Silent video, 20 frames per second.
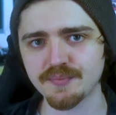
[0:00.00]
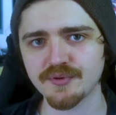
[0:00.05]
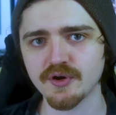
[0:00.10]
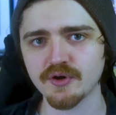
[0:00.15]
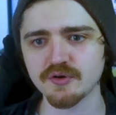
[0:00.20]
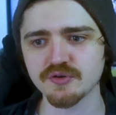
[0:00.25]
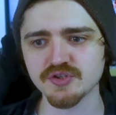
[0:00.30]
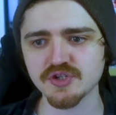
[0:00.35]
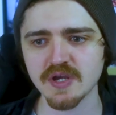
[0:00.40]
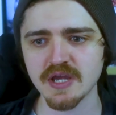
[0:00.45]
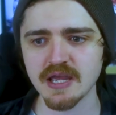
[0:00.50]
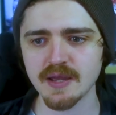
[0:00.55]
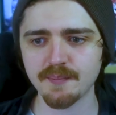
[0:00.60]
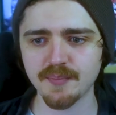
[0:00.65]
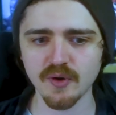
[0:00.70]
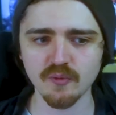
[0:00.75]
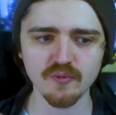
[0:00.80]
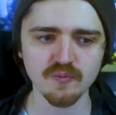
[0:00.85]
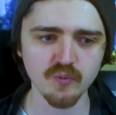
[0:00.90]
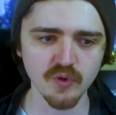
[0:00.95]
approach,
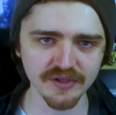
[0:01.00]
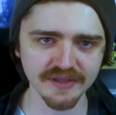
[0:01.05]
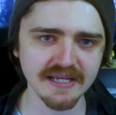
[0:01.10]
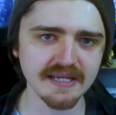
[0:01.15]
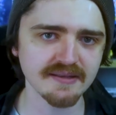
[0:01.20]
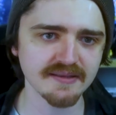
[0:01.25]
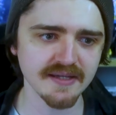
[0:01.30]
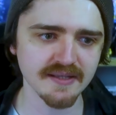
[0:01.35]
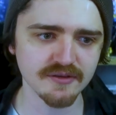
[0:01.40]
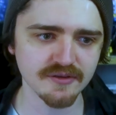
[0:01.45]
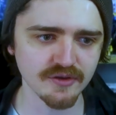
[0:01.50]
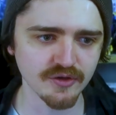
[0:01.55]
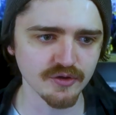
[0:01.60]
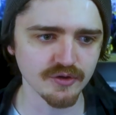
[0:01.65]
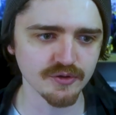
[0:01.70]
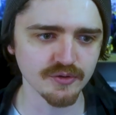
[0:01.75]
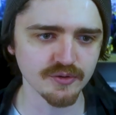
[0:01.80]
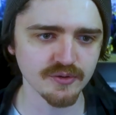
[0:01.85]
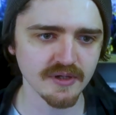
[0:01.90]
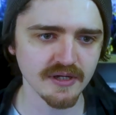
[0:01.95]
but what they did
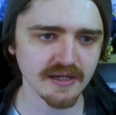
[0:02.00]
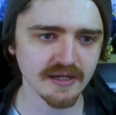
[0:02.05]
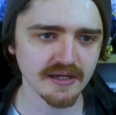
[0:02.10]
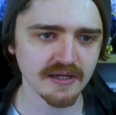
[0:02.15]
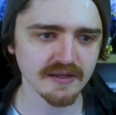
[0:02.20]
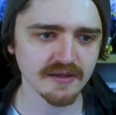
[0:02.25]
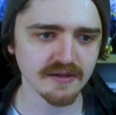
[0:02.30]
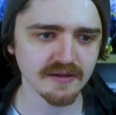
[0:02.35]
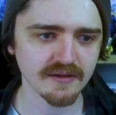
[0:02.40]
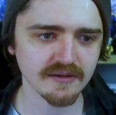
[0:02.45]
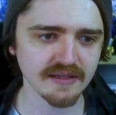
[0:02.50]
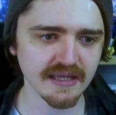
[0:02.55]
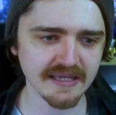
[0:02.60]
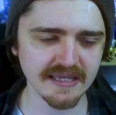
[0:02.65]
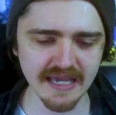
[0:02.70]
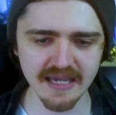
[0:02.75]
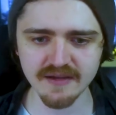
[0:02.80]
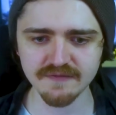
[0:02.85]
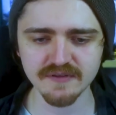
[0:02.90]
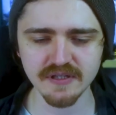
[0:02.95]
do, they
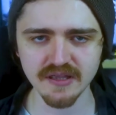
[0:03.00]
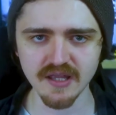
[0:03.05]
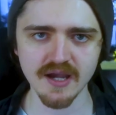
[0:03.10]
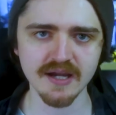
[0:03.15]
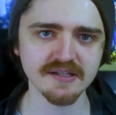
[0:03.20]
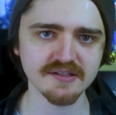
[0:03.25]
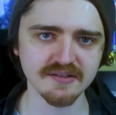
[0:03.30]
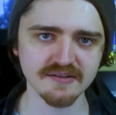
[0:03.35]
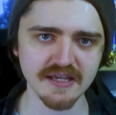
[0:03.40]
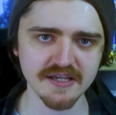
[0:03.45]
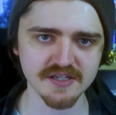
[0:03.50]
gave the line to